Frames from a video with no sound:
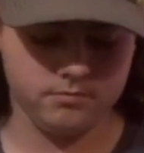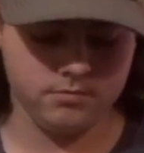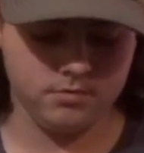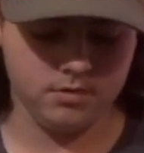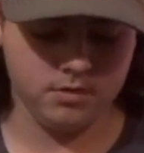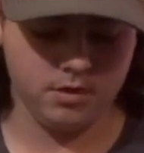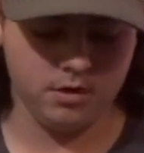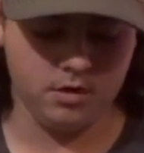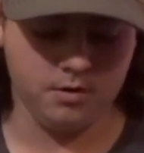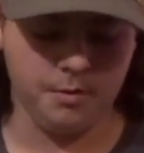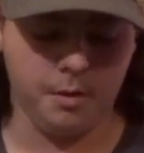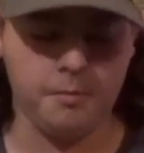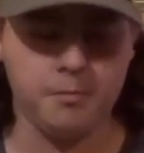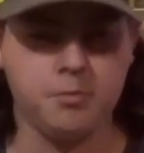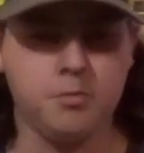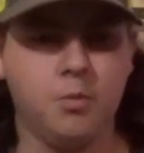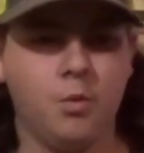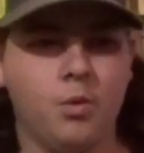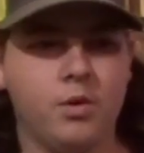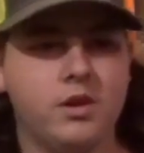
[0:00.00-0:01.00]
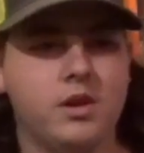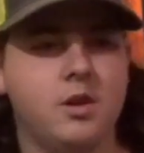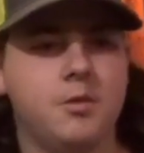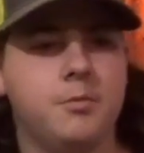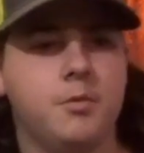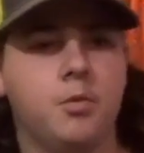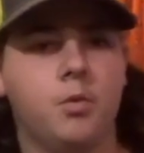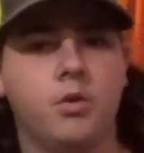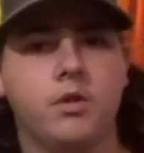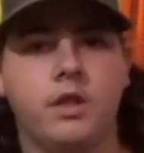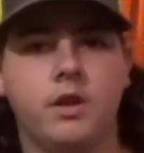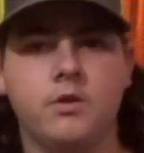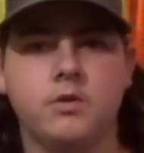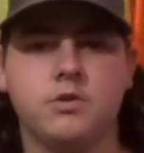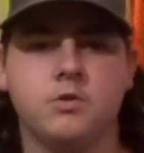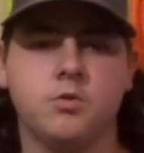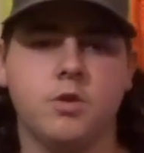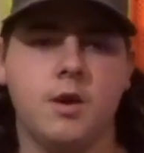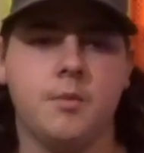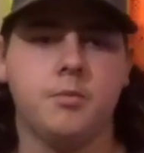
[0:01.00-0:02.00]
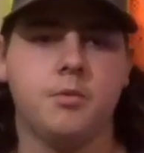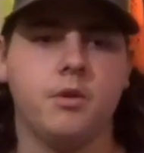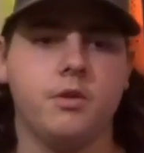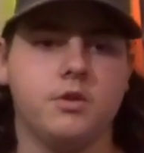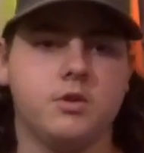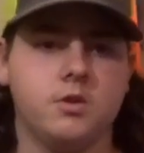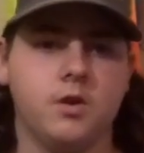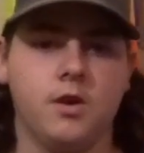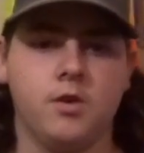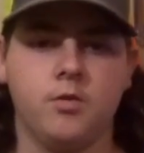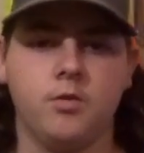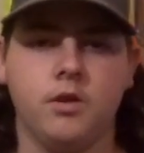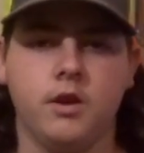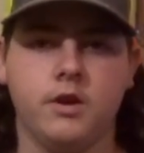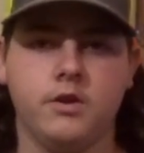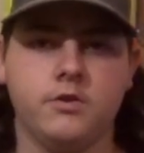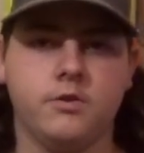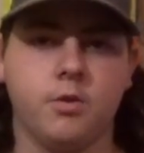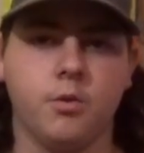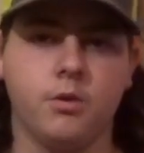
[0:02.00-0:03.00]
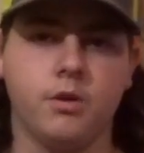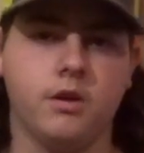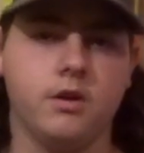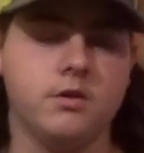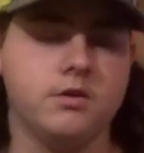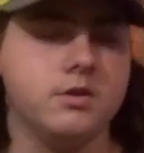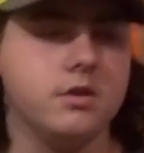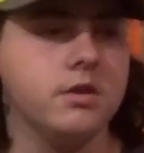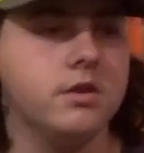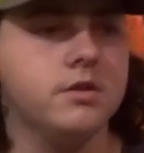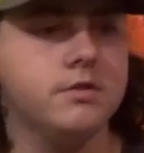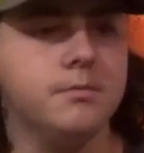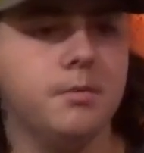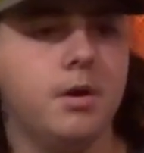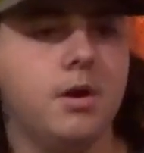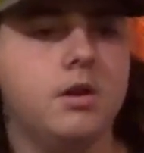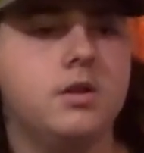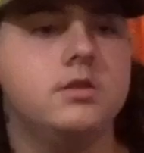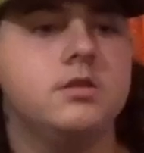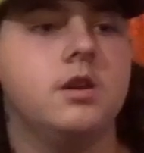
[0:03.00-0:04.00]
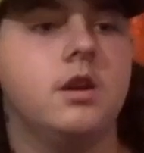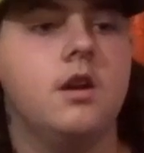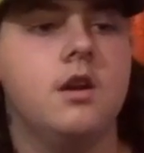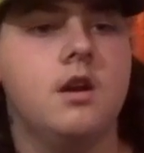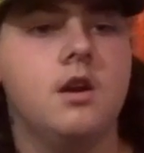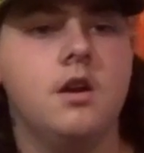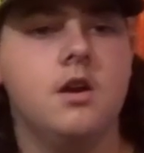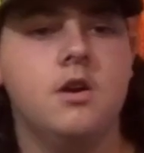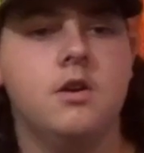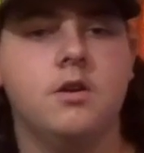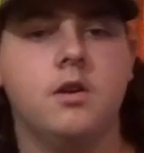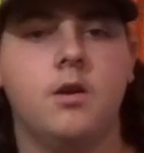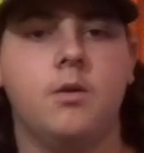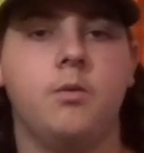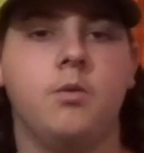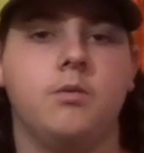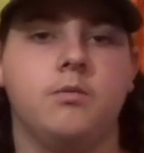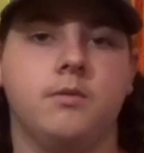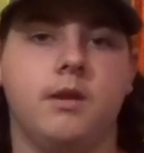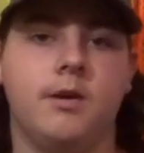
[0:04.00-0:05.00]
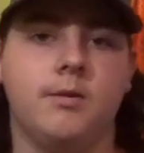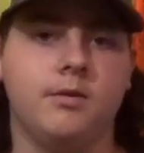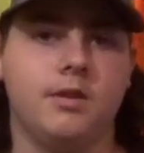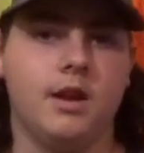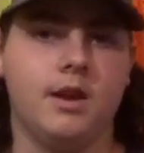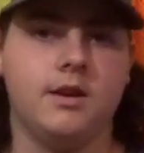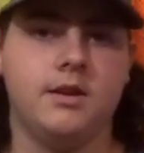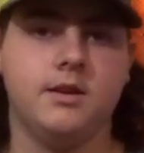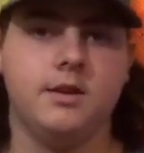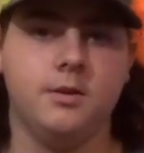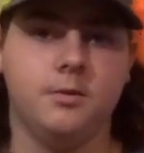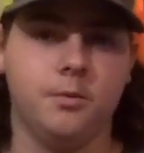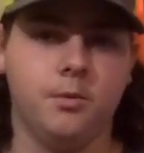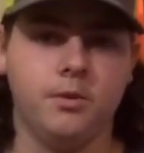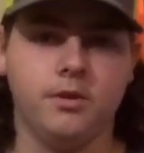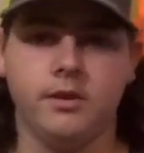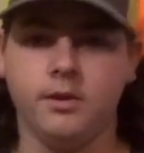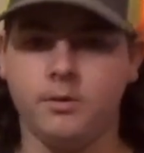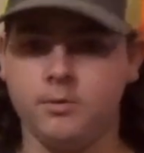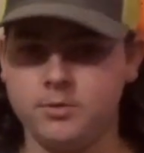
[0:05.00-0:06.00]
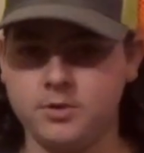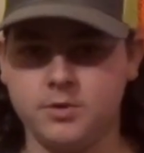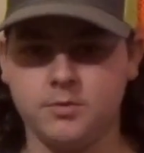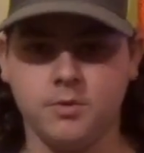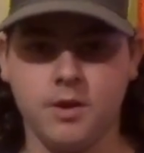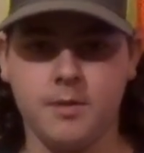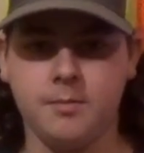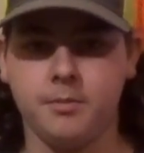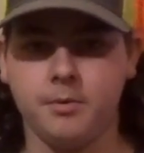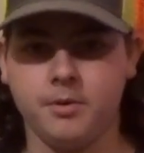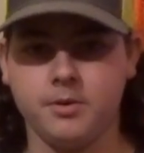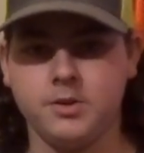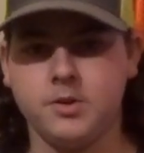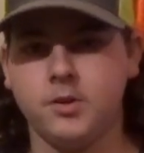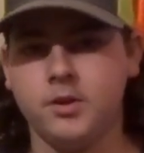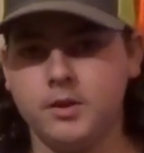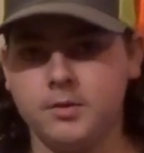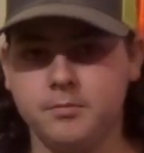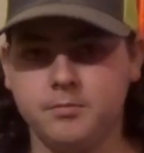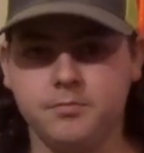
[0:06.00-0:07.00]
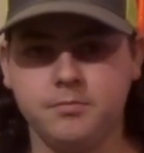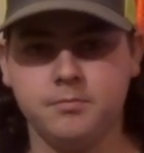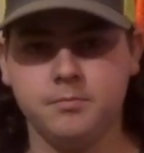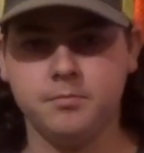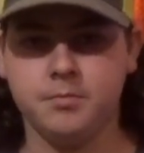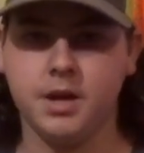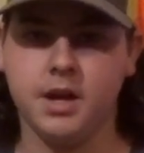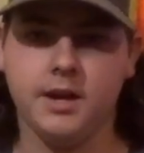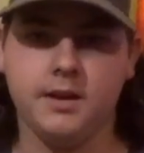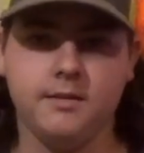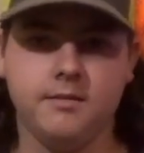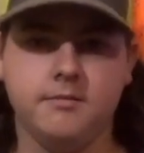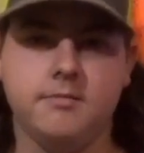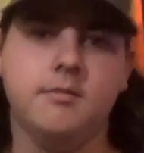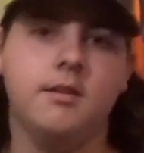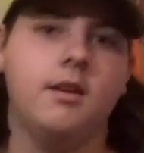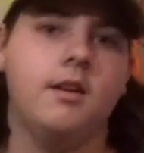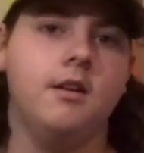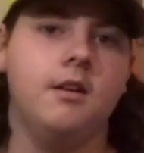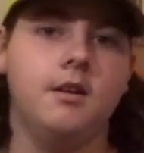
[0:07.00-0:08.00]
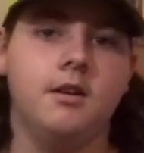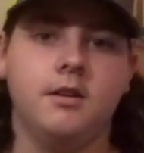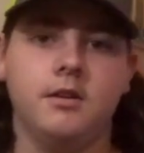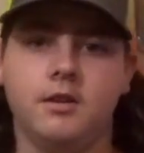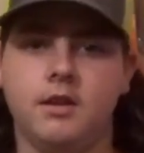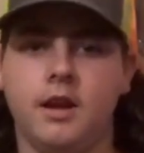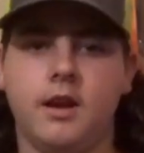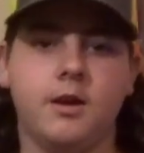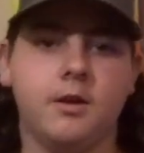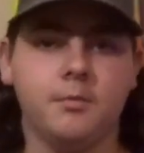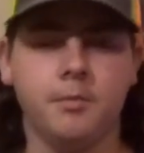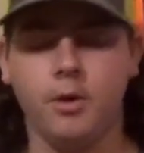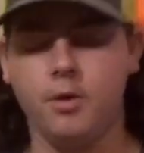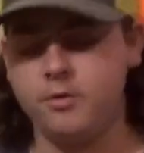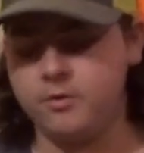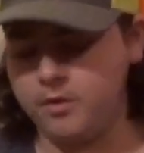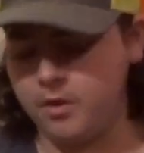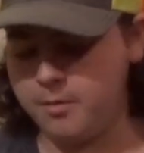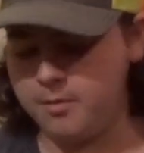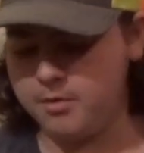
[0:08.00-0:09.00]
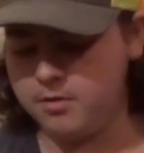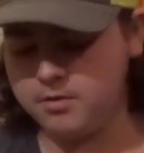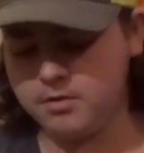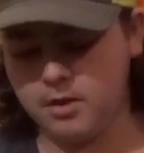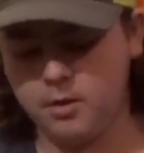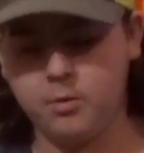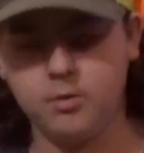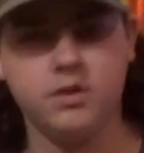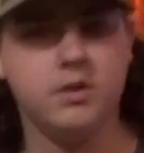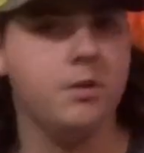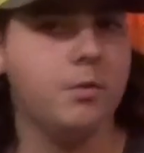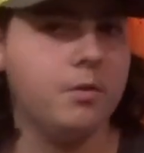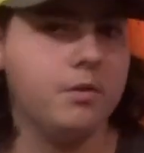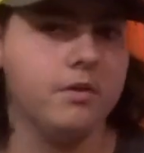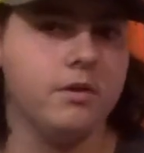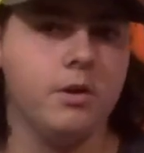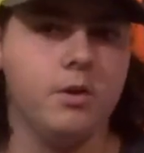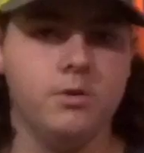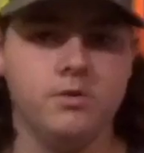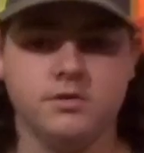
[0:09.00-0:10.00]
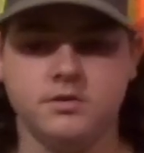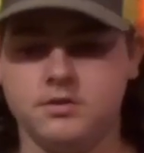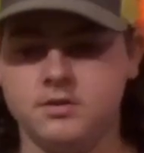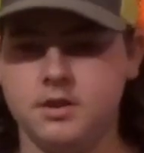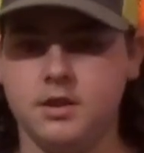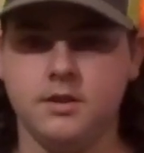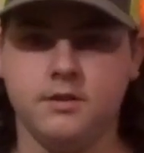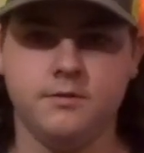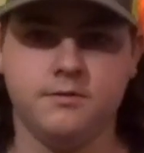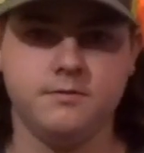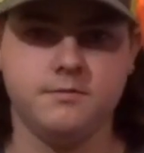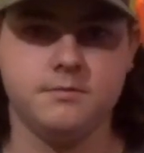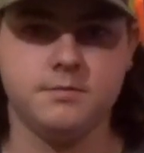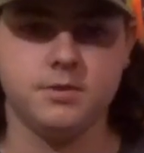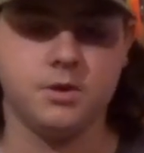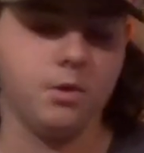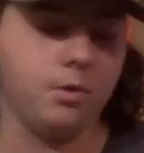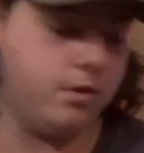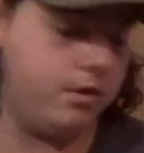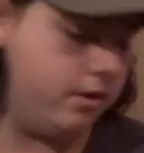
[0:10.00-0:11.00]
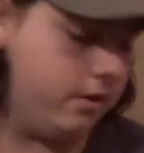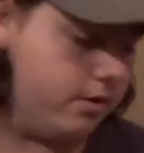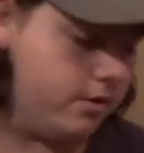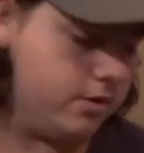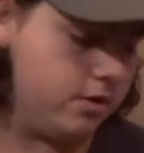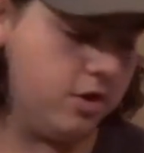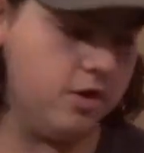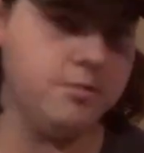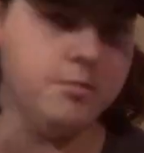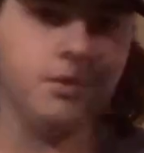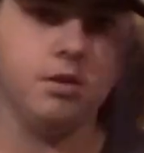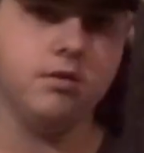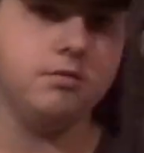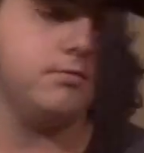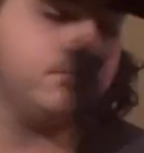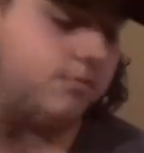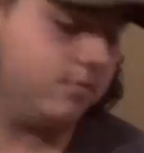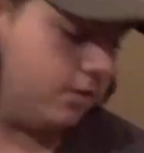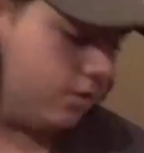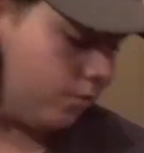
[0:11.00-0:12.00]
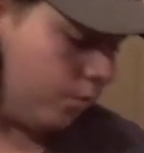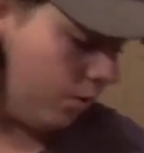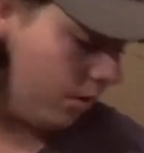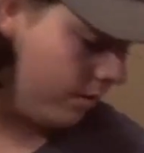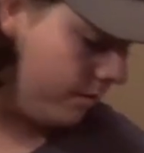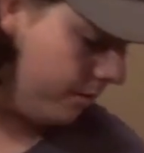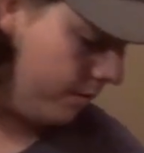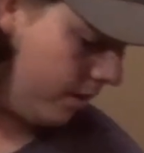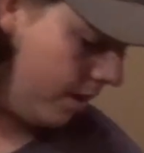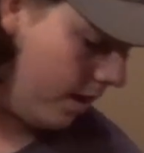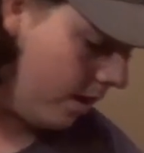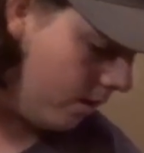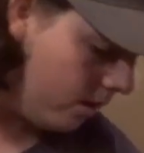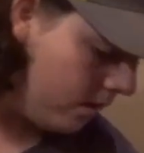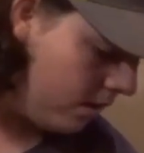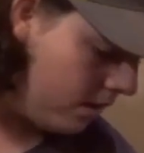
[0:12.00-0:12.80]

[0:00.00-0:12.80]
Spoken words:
I want to get me one that would just wrap around the tree. I don't like screwing in the trees much. I would like to get one that would just wrap around the tree and tighten. You can hang your bow from it. I want to get one of those instead of screwing into the tree, but this works for now.